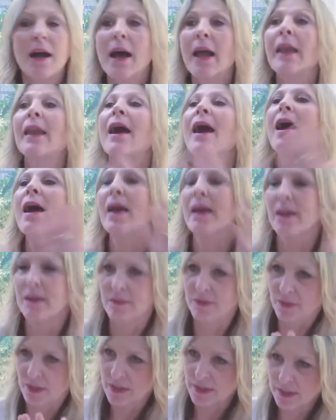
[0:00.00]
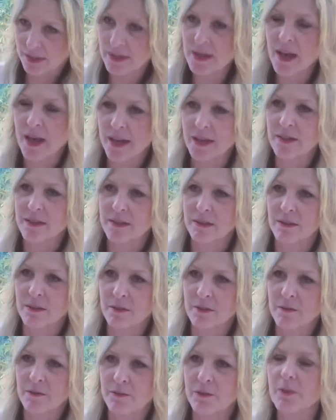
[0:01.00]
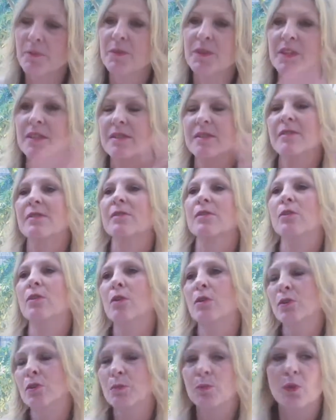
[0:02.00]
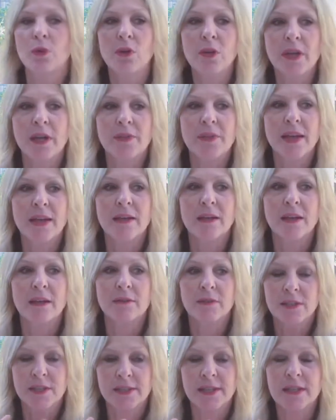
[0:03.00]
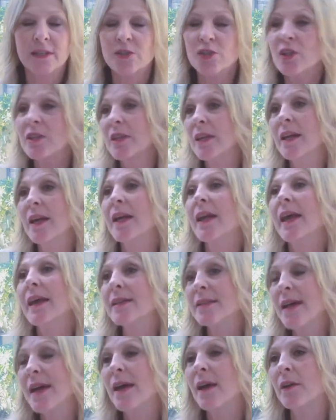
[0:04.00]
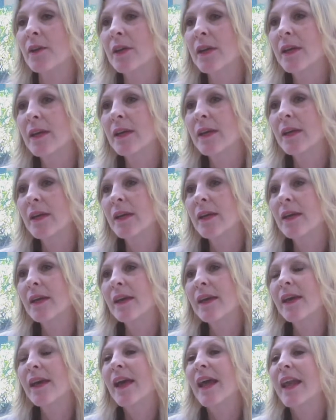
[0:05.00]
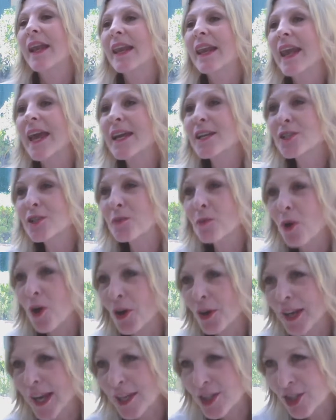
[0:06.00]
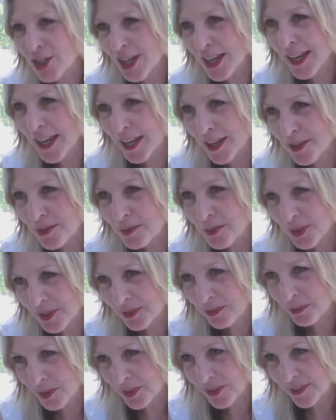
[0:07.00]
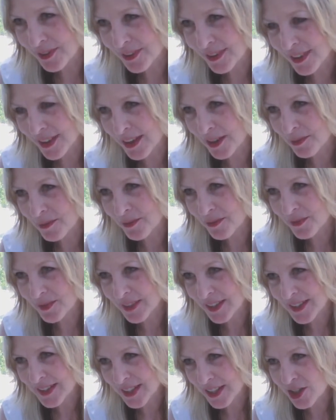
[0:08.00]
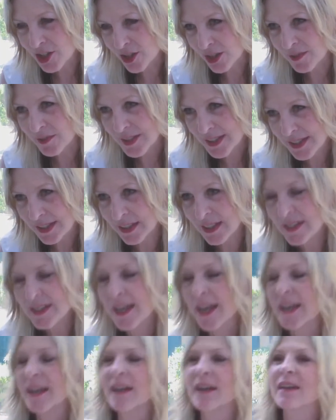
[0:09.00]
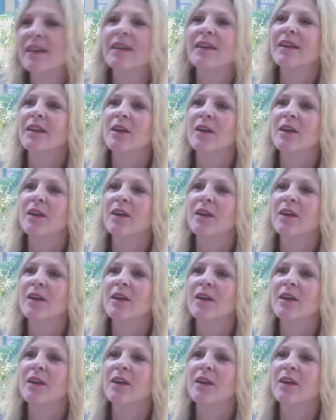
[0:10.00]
alive inside from this golden ball, and then this energy, and then I lay down. Later on, I shared with the teacher, the facilitator,